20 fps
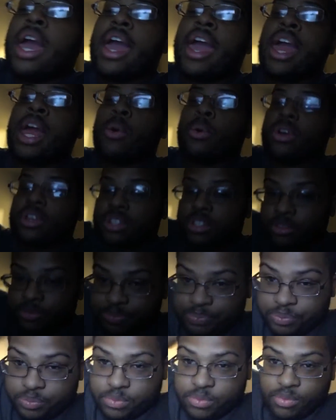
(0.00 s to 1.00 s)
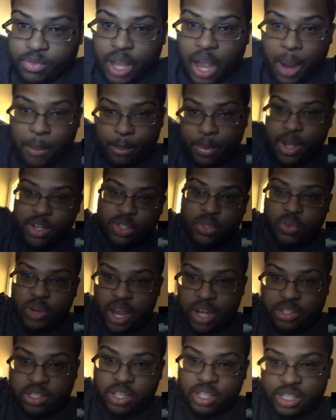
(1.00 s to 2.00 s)
Anyways, I'm about to
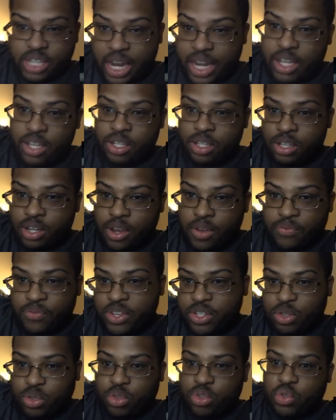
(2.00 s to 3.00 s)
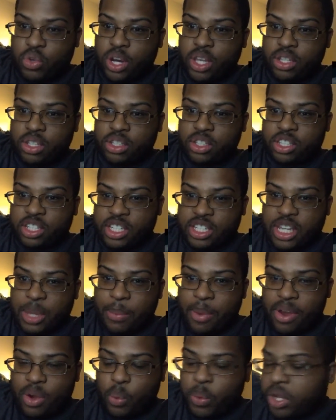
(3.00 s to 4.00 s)
react to the Titan official trailer. This came
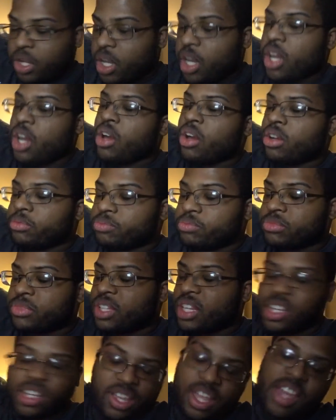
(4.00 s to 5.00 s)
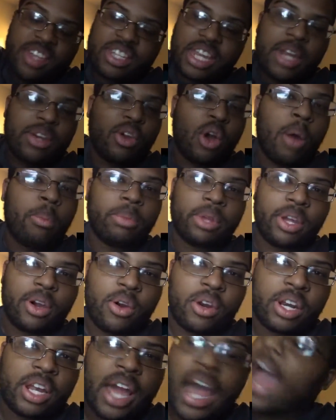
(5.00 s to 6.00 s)
out a week ago, and yes, I know I'm late
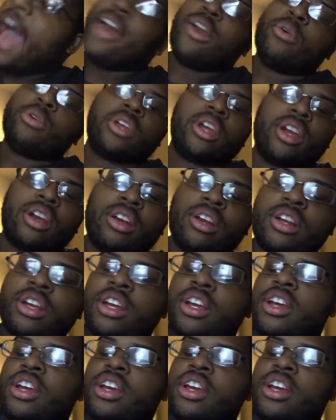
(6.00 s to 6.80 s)
on it. I don't care.